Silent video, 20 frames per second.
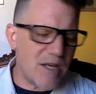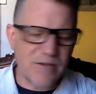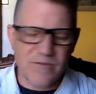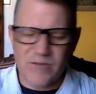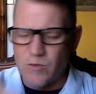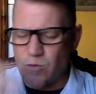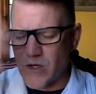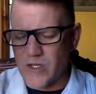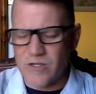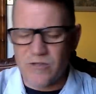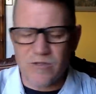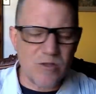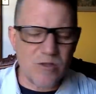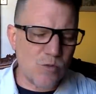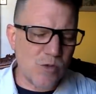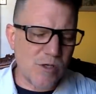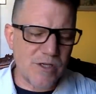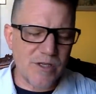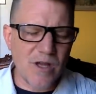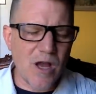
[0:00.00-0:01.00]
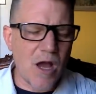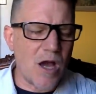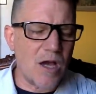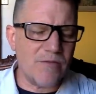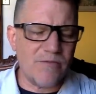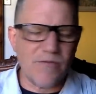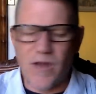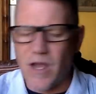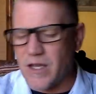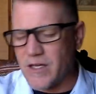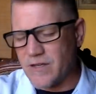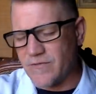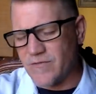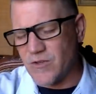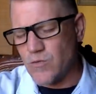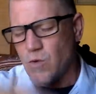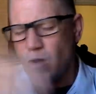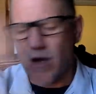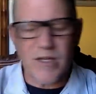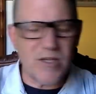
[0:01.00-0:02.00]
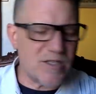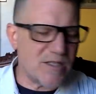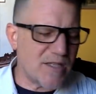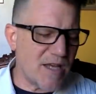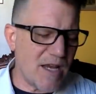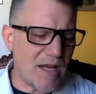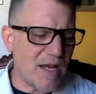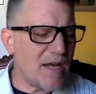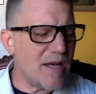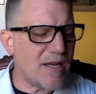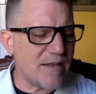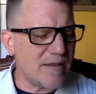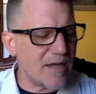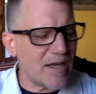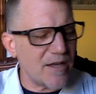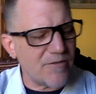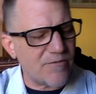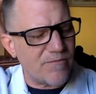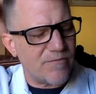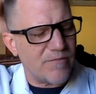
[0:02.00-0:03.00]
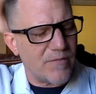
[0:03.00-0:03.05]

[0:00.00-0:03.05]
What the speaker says: If you want to use the word God, fine. If you want to say anything,